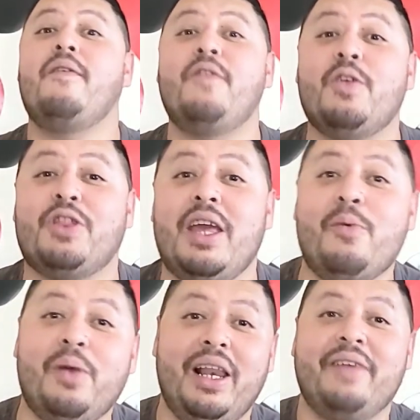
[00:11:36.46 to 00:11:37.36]
you
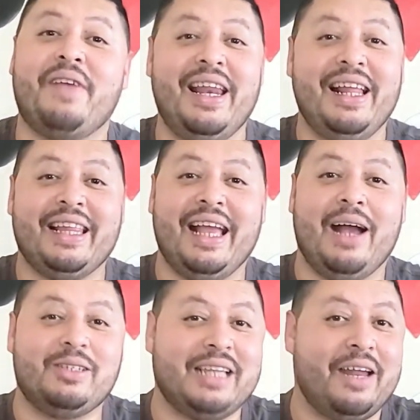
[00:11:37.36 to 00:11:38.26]
think we leave anything
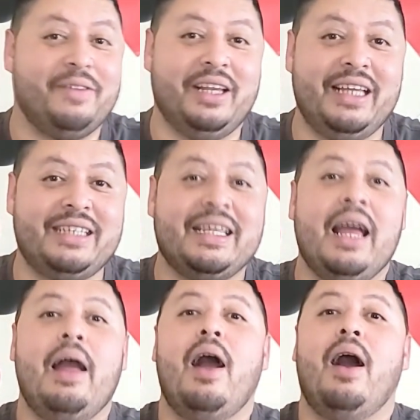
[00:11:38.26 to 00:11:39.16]
outside of the list
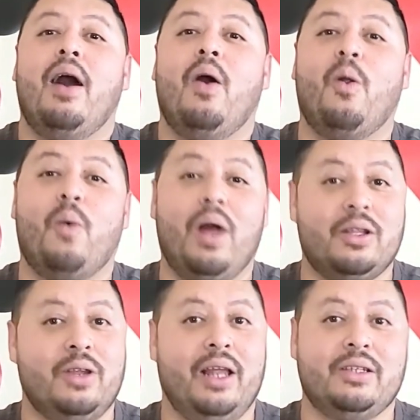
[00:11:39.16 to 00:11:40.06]
or
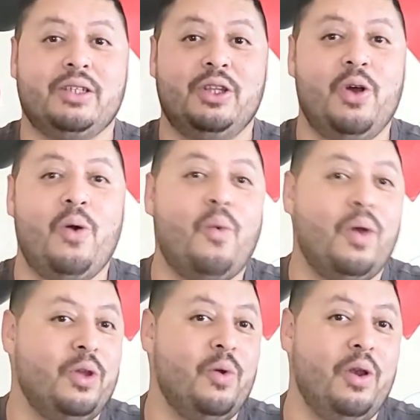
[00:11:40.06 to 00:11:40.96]
want to let us know
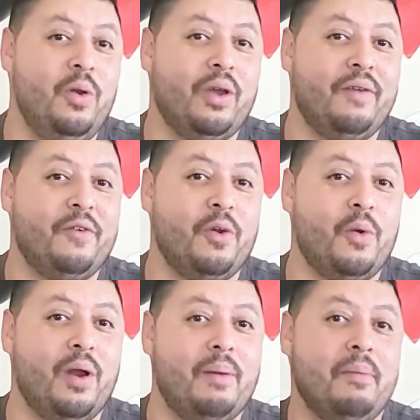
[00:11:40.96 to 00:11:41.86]
what you are looking
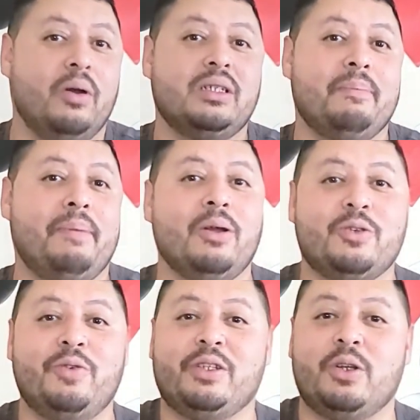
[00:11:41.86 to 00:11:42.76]
forward most about
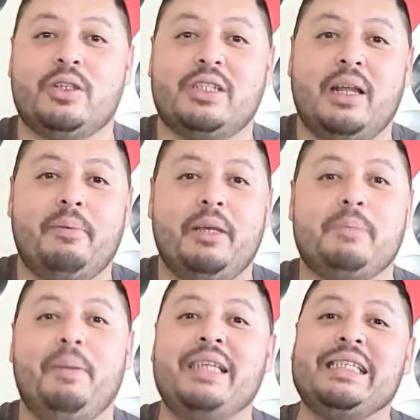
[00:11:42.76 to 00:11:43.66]
to return to
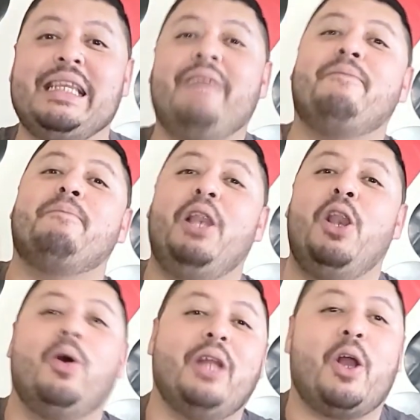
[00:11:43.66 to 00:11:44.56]
service, please leave
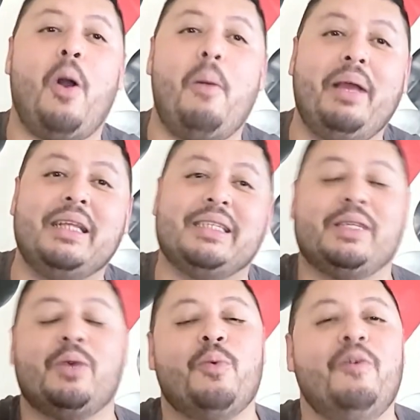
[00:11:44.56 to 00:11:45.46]
below the
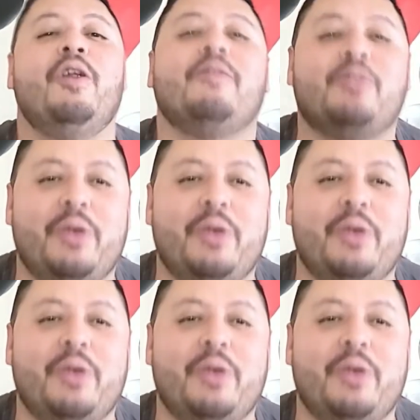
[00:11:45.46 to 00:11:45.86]
comments. We would love to